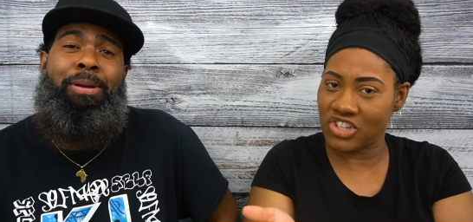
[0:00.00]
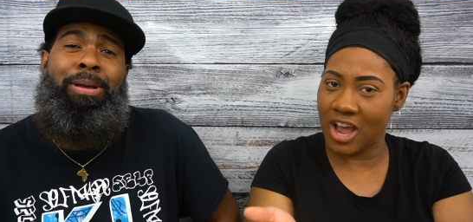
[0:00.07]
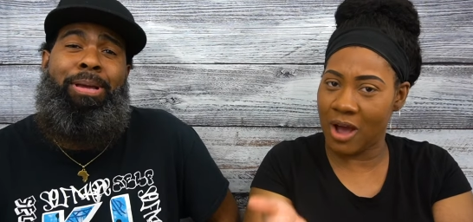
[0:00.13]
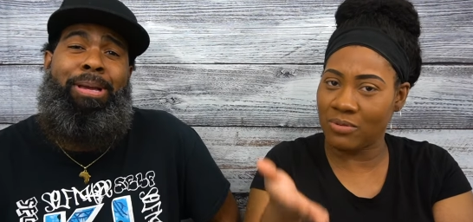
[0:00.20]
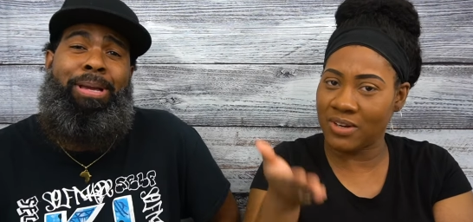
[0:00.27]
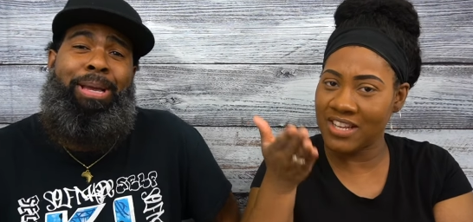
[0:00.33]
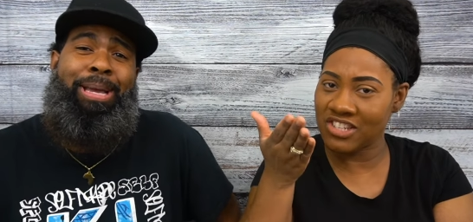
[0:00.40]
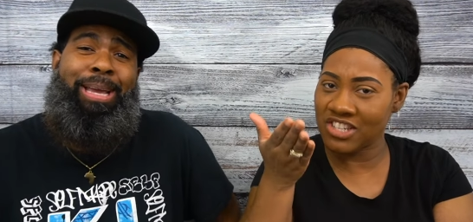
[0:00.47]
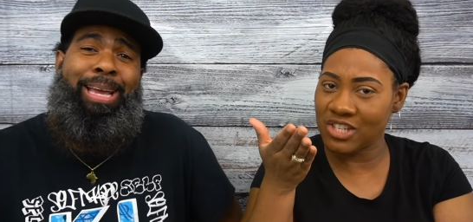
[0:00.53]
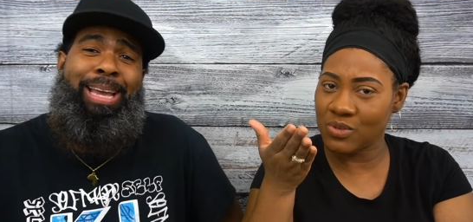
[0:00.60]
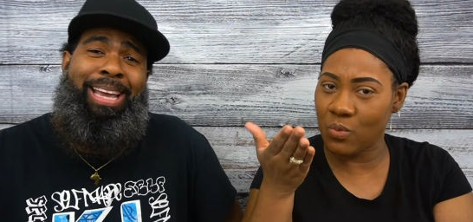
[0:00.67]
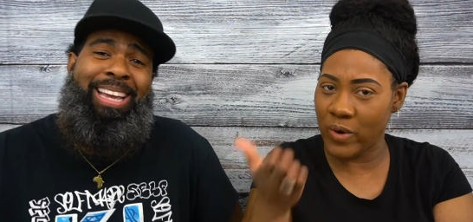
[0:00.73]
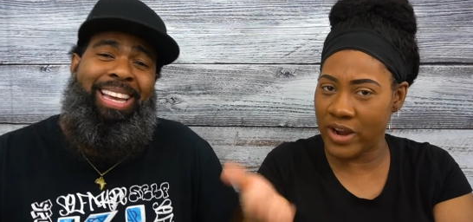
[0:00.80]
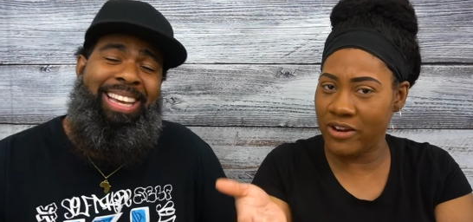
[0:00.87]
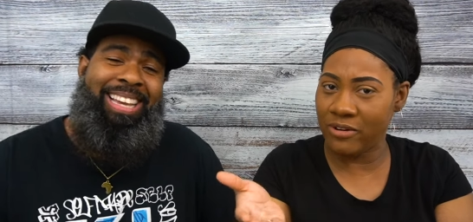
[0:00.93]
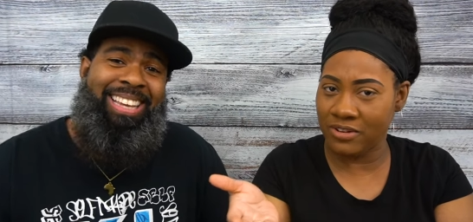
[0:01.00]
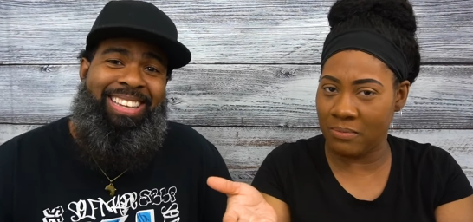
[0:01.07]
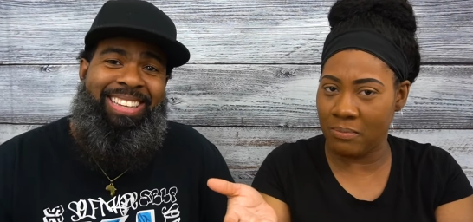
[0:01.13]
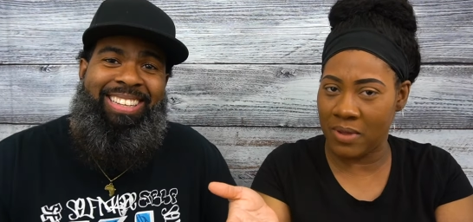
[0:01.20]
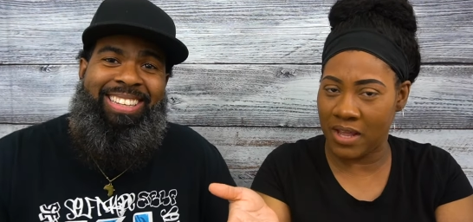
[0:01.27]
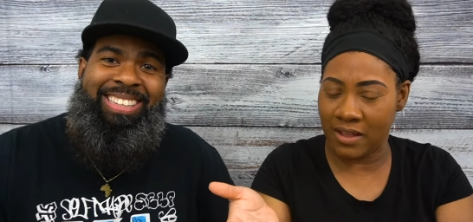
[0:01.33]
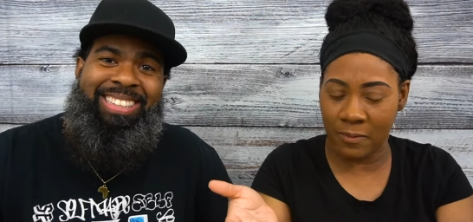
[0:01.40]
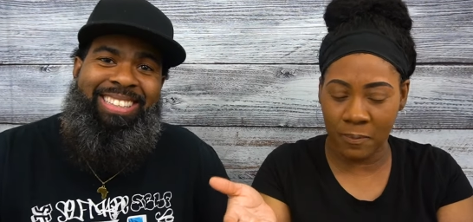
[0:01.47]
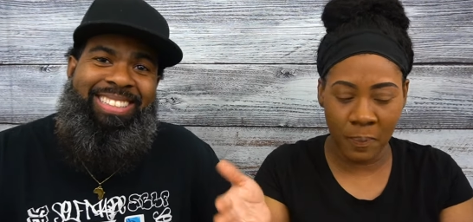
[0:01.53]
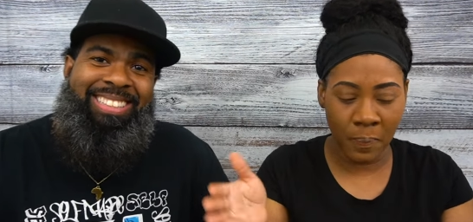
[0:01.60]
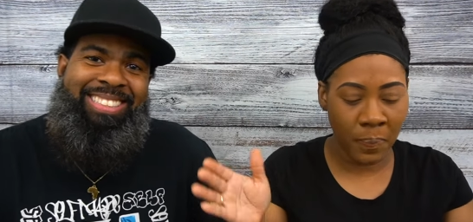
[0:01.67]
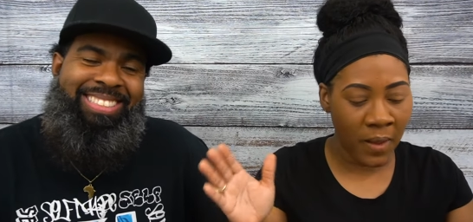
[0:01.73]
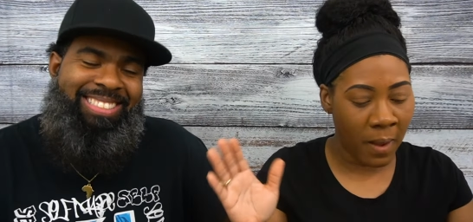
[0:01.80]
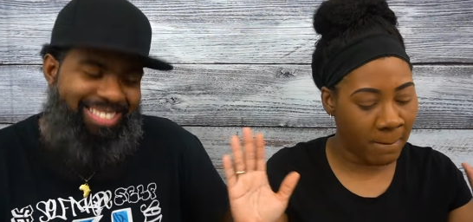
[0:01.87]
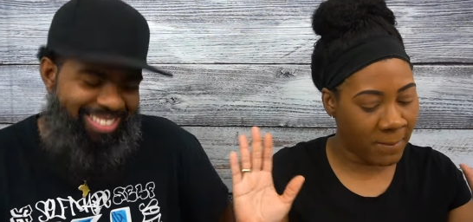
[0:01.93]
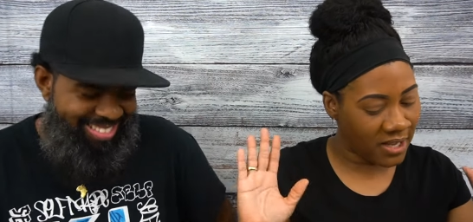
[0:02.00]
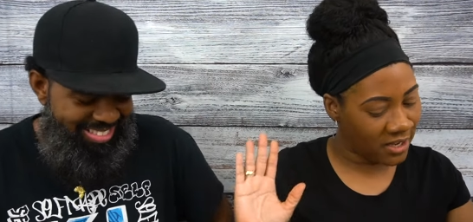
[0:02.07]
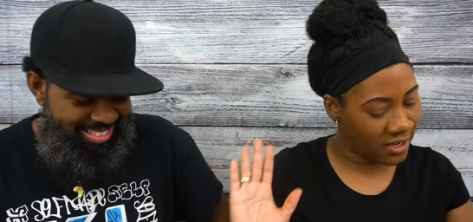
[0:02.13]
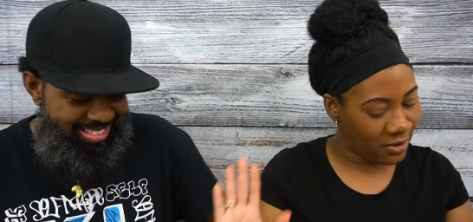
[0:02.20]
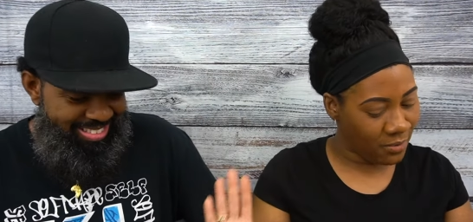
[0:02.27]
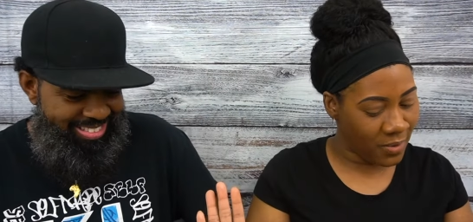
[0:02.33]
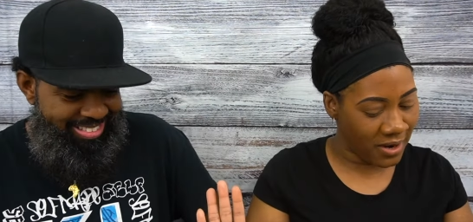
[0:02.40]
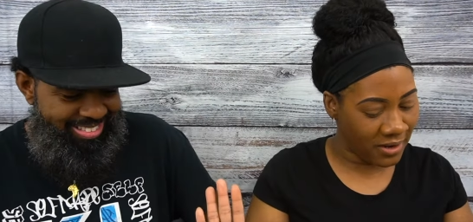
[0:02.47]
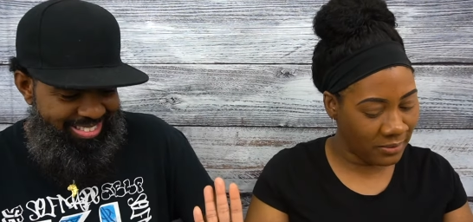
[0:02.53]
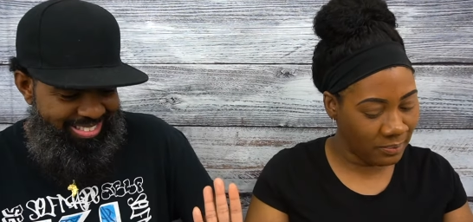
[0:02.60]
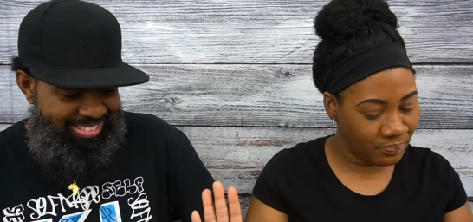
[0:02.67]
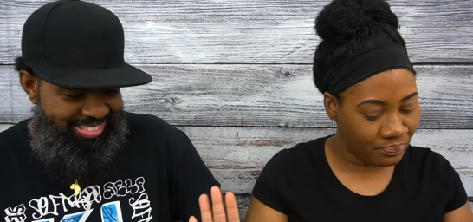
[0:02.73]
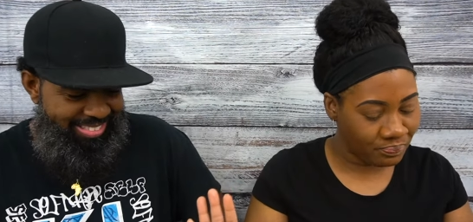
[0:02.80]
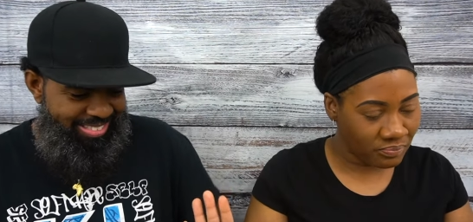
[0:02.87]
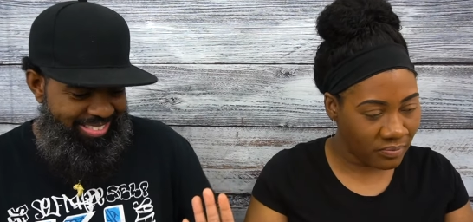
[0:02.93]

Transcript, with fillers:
Speaker 1: shower. That's just weird to me. But anyway,